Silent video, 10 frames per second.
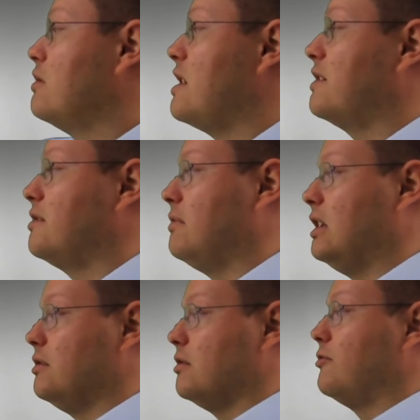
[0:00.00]
has a
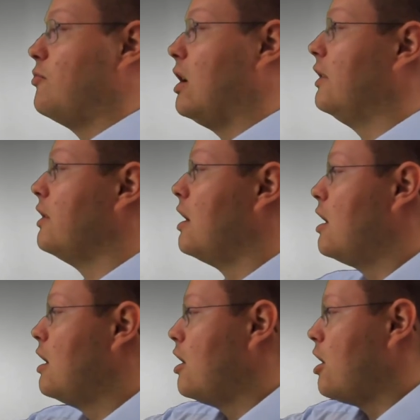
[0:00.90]
value of 1,
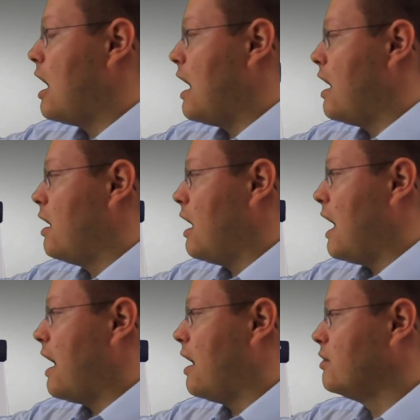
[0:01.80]

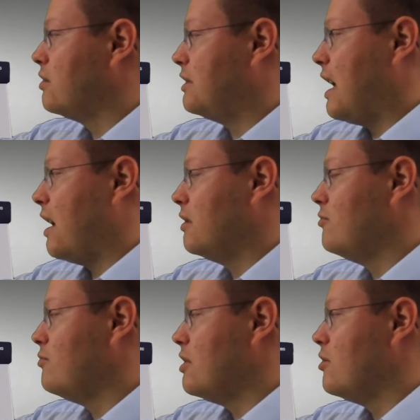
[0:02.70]
and
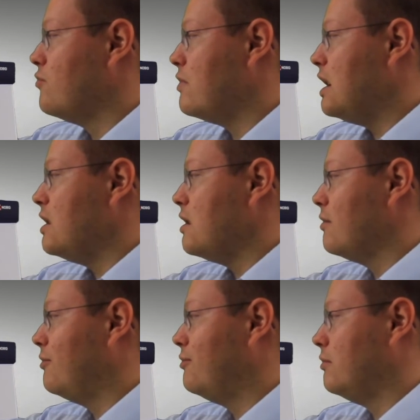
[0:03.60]
then we're reading
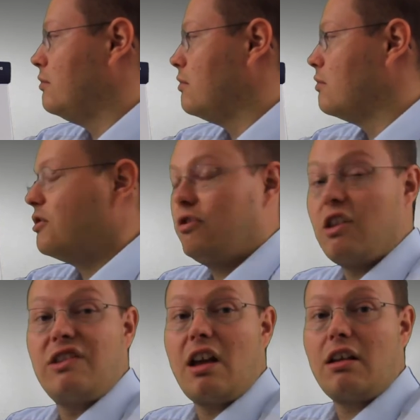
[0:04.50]
through the
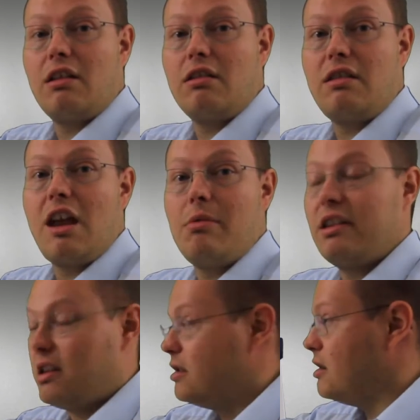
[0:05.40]
second table,
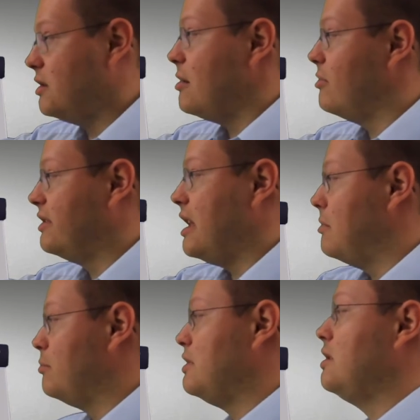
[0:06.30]
the inner table, table
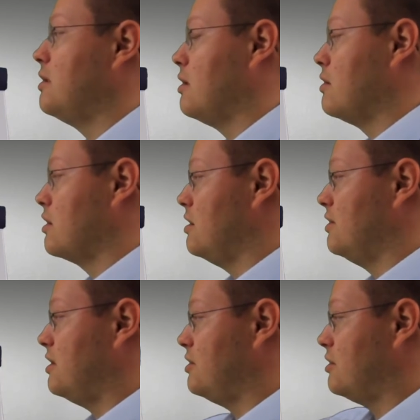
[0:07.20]
B in our case.
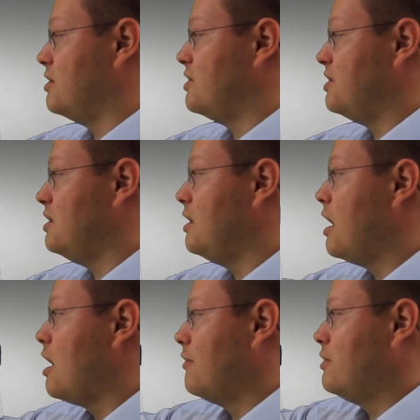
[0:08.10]
As you can see,
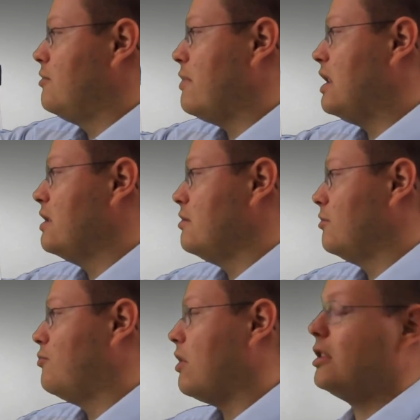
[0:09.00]
for the value
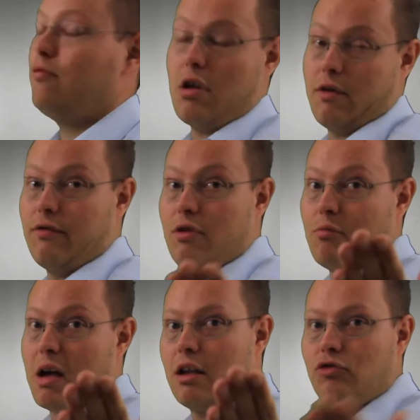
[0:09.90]
of 1 we have no
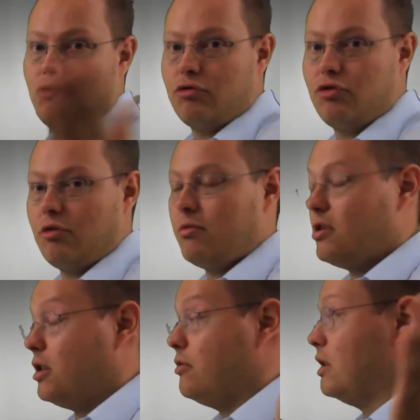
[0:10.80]
match, so we
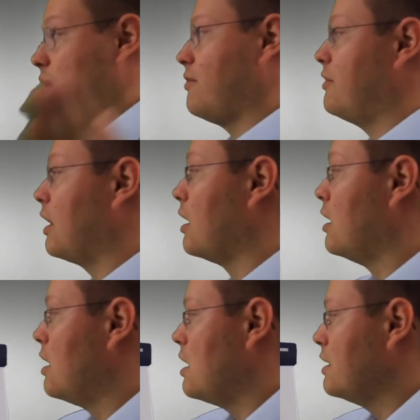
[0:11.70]
are doing nothing.
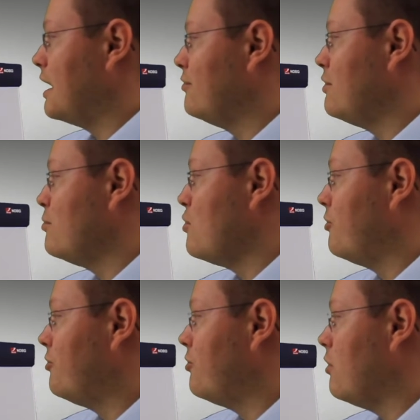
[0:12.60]
Then we move
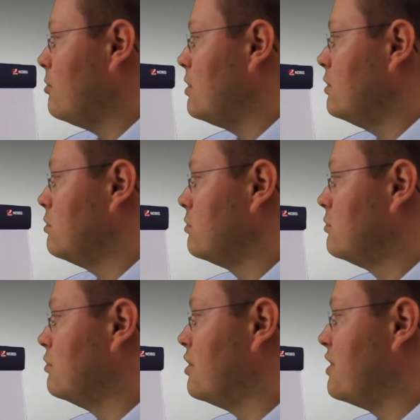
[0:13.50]
forward
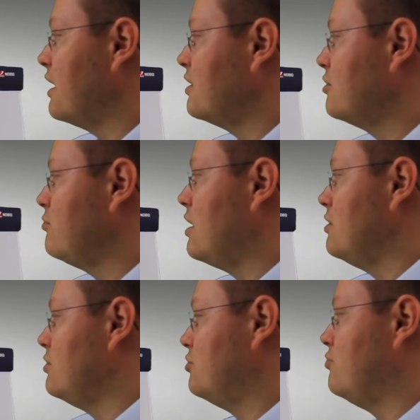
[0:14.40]
to the next
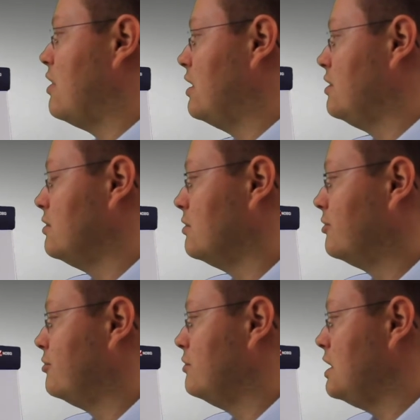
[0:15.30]
values, value of
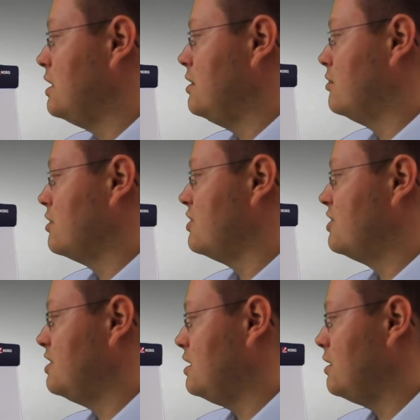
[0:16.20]
3, you can
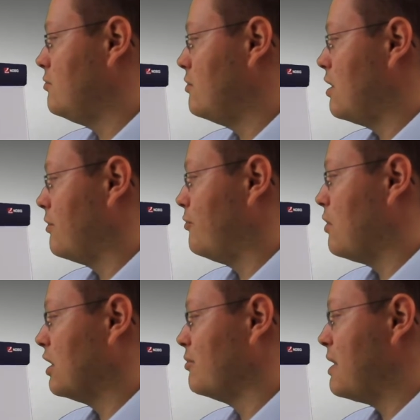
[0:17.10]
see we have
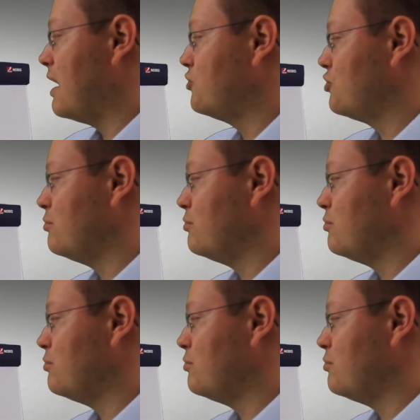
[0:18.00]
one match,